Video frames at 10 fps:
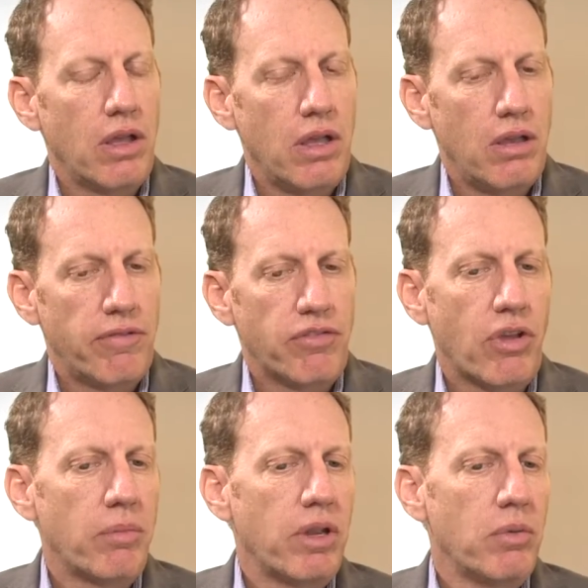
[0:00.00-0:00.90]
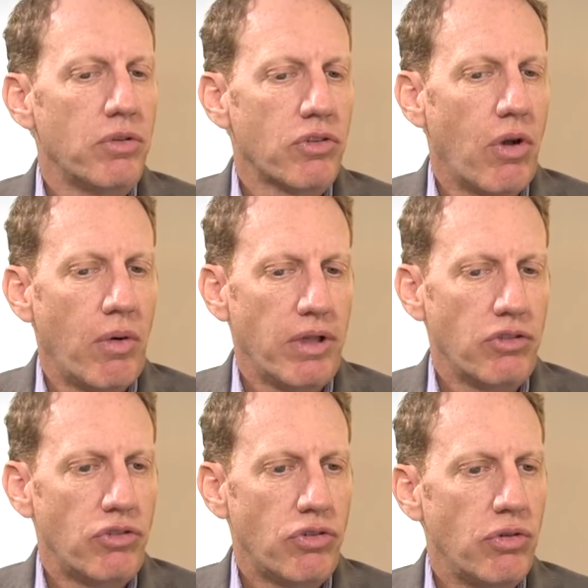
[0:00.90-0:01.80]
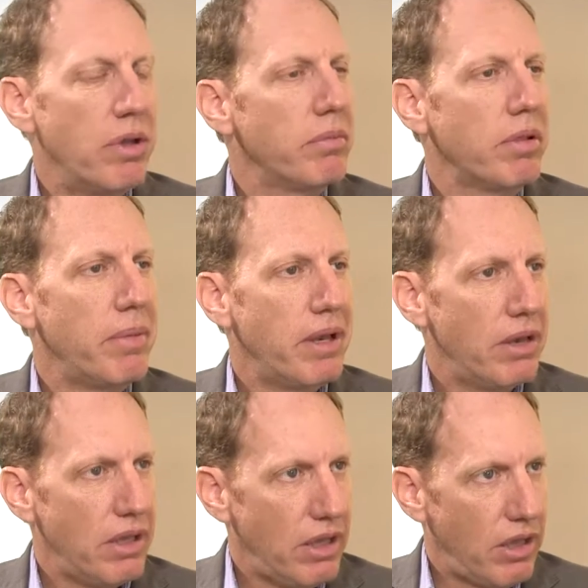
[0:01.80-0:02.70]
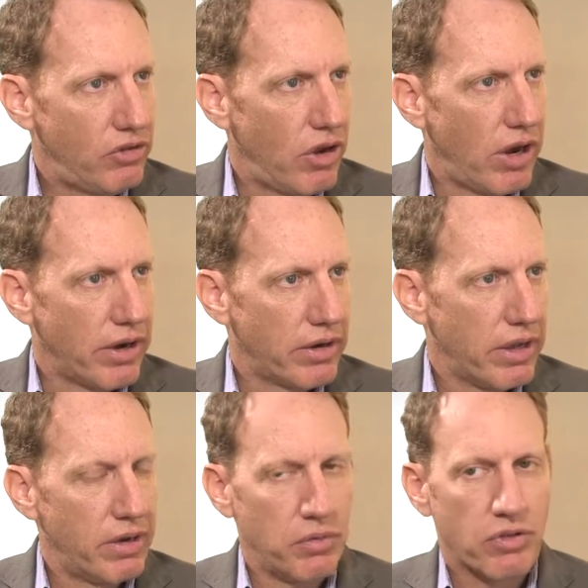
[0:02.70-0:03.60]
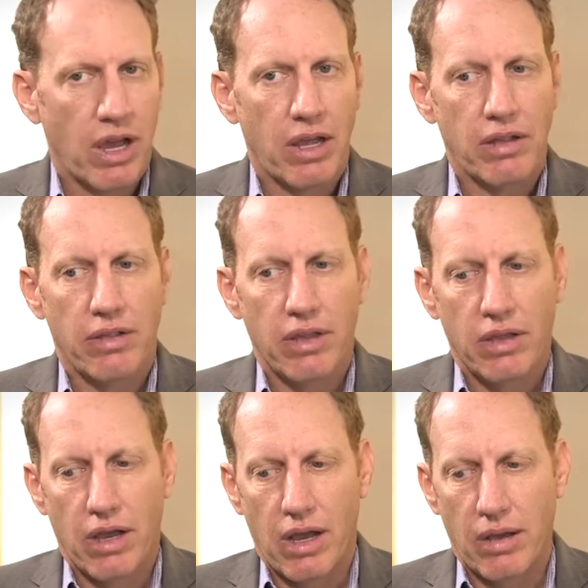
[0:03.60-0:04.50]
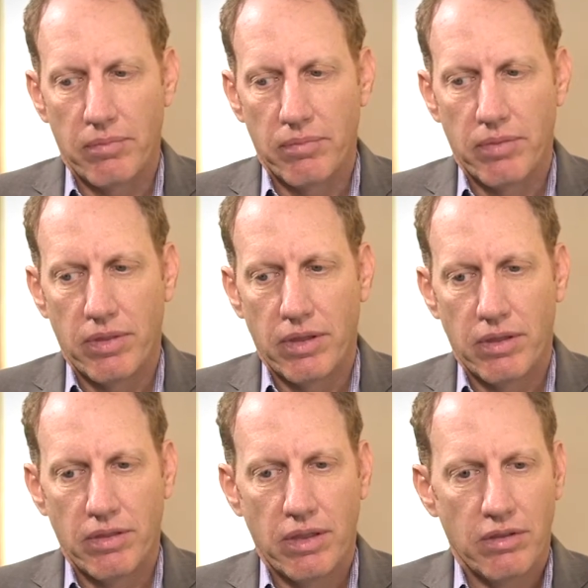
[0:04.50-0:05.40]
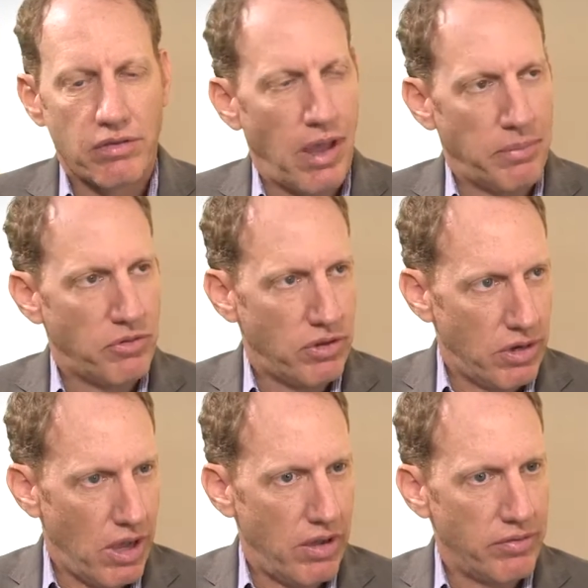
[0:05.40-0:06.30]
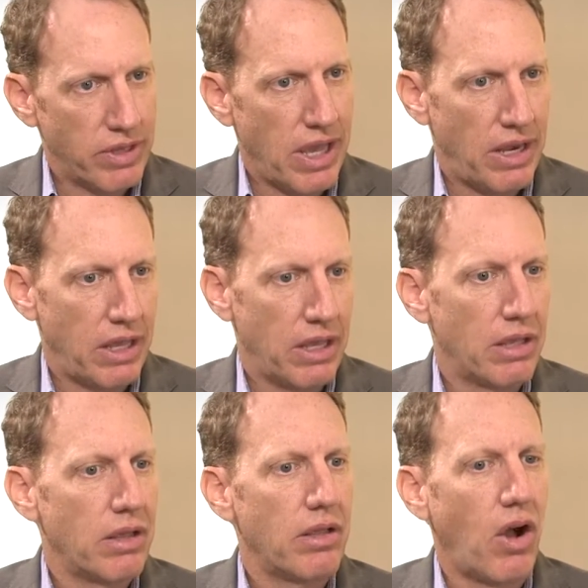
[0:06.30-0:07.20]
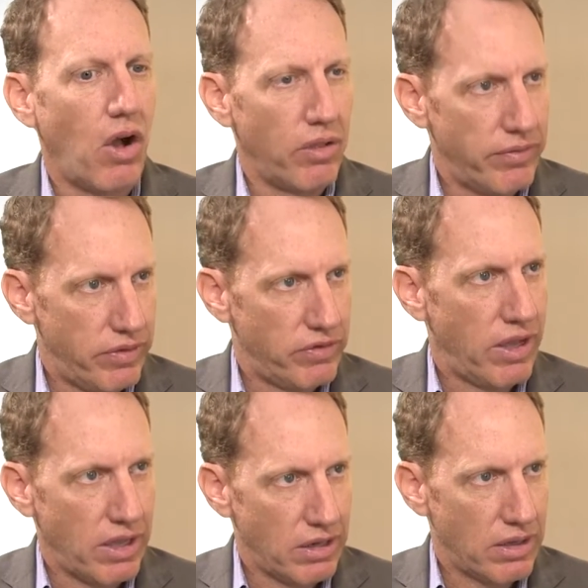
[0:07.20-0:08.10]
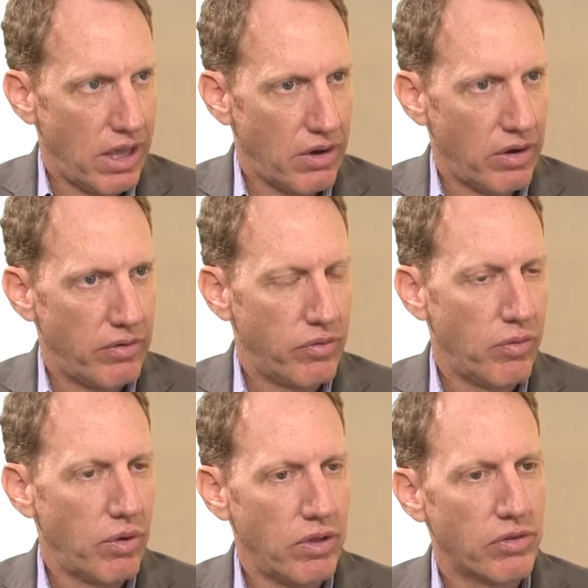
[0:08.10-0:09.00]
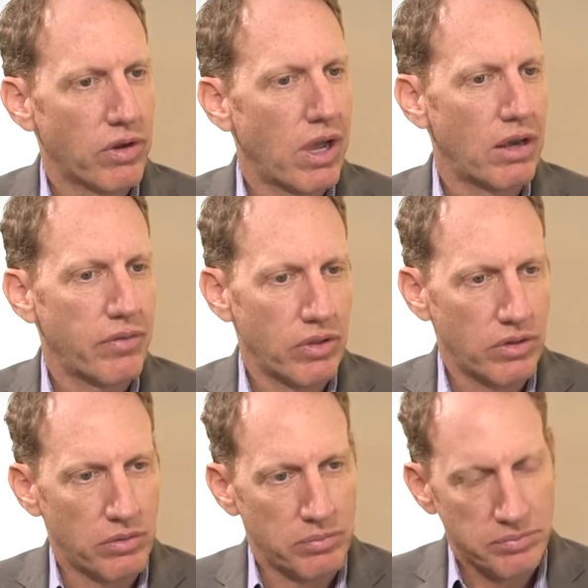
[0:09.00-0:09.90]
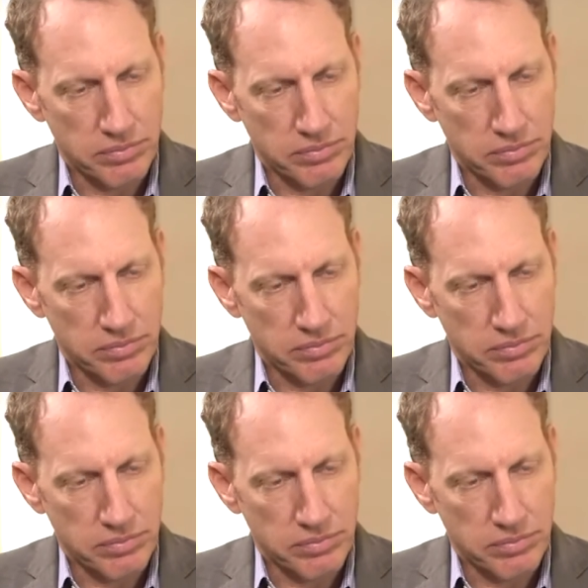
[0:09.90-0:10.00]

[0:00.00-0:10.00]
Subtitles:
If somebody was going to implement EHR, and it was kind of the inception of getting all of this taken care of, is there kind of a little